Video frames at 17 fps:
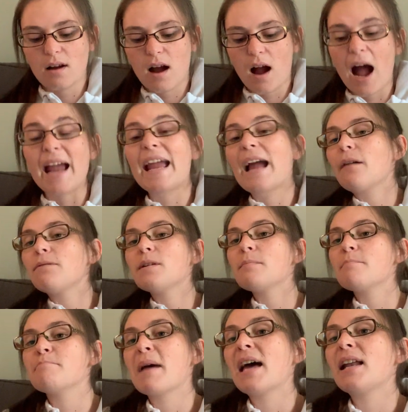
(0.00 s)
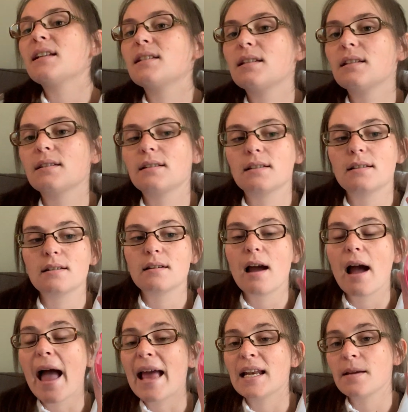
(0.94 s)
haven't met
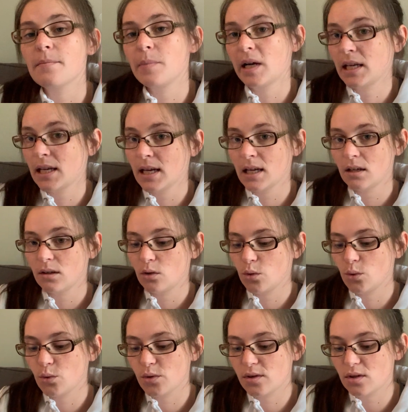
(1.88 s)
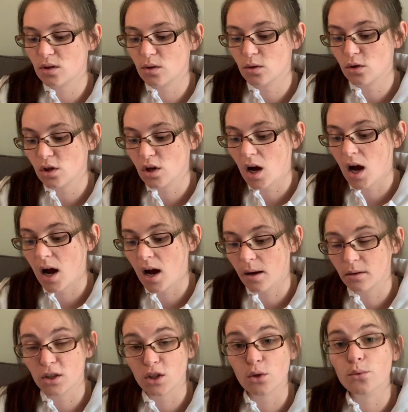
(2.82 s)
anybody who's
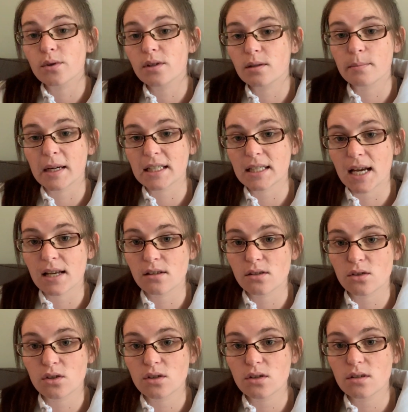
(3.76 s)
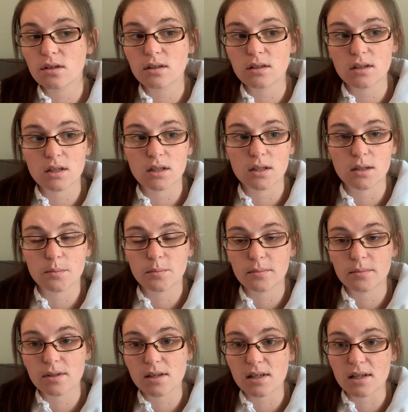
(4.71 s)
used my testers to
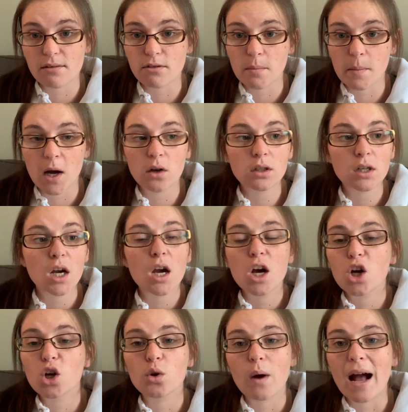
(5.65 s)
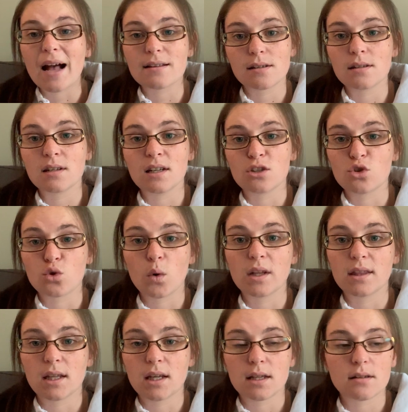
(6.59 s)
sniff them out who hasn't
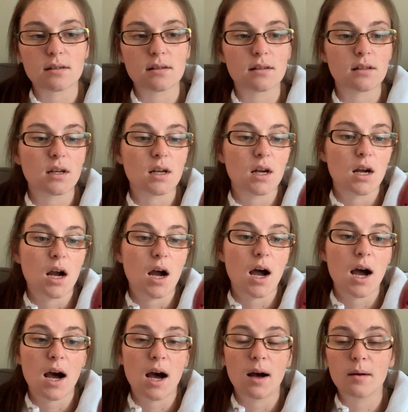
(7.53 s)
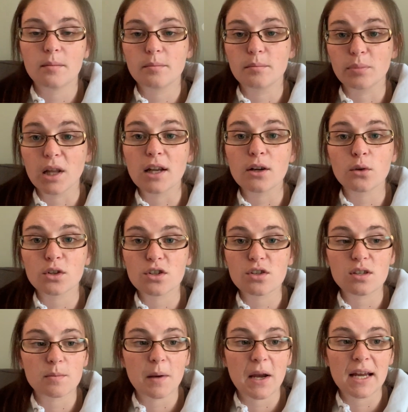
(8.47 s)
enjoyed this. Blood Orange
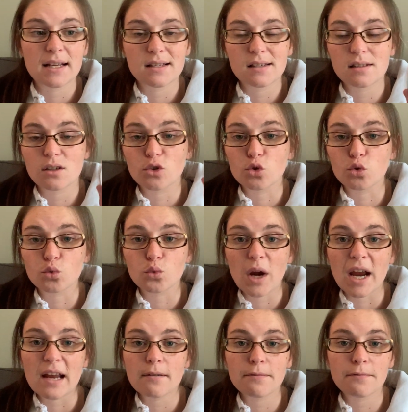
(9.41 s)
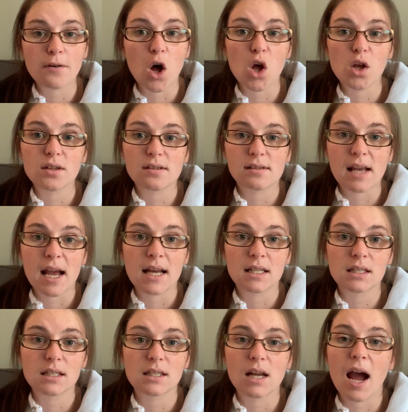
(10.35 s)
Spice, great fall
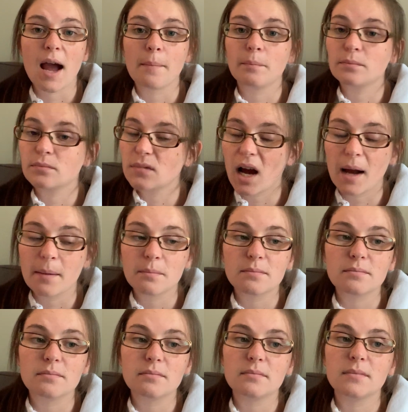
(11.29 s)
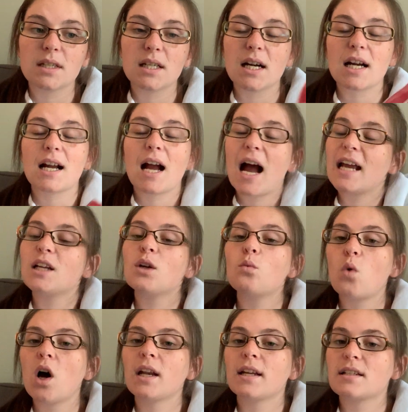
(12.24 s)
scent. I'm kind
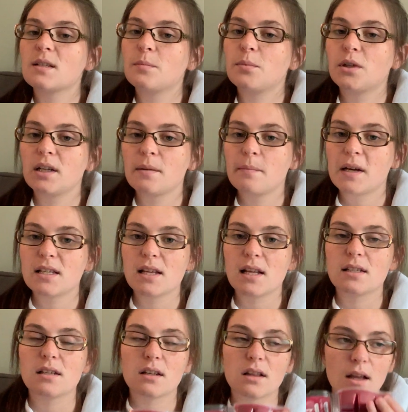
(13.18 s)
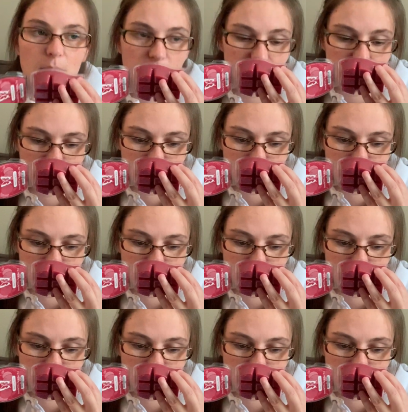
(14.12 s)
of wanting to put it in my Scentsy Club